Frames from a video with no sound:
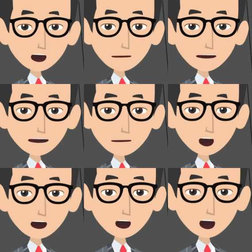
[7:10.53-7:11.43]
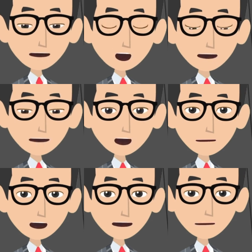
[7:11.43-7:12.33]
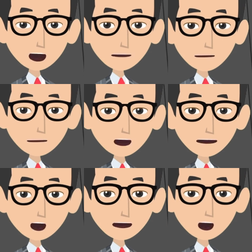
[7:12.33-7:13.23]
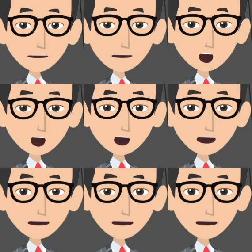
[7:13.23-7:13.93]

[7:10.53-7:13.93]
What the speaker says: of detail needed in a work package will vary depending on the